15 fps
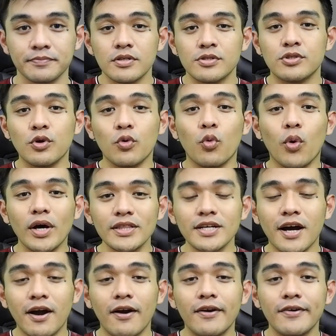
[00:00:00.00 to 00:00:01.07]
So what
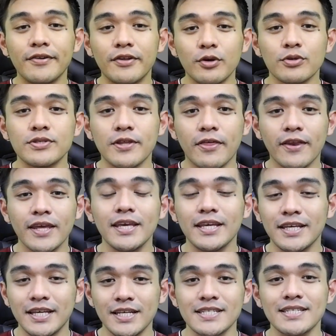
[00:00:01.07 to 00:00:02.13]
are those 3
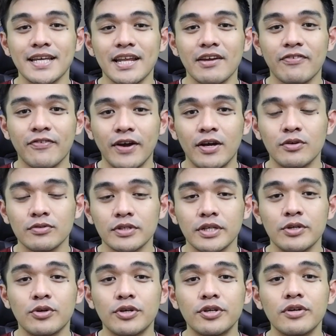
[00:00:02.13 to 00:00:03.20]
keys that I found
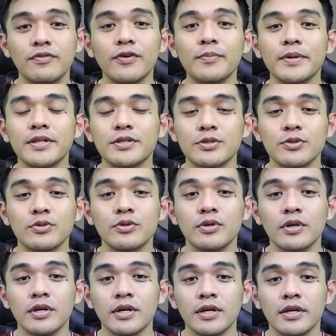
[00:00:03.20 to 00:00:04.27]
in order for me to
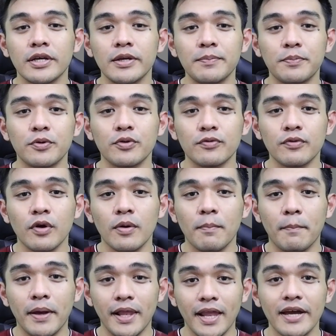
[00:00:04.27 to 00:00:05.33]
improve
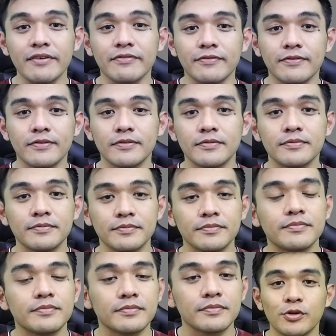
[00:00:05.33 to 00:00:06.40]
my life?
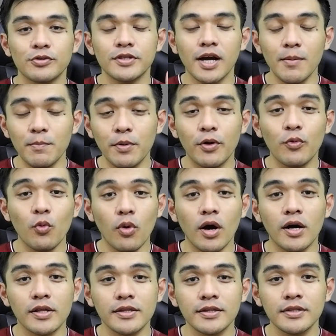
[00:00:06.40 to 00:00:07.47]
So number
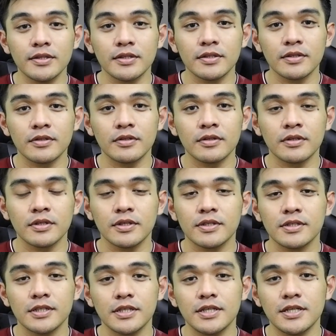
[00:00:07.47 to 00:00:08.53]
1
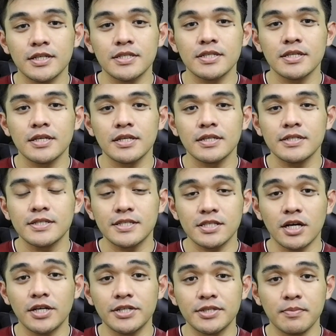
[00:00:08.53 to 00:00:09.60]
is
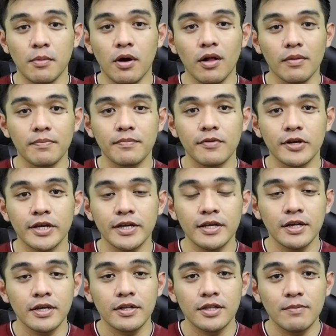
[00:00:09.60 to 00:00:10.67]
start small, okay?
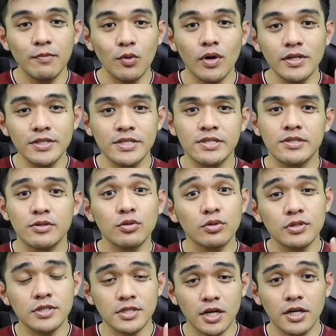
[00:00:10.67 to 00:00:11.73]
Number 1 is to
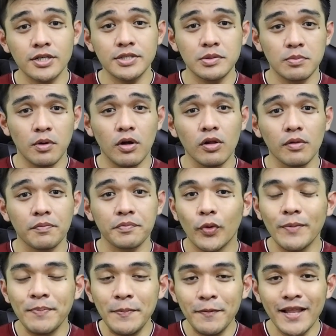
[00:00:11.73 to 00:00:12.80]
start small.
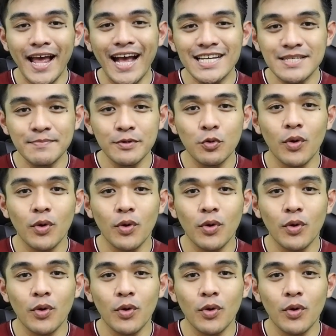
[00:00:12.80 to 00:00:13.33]
When people ask me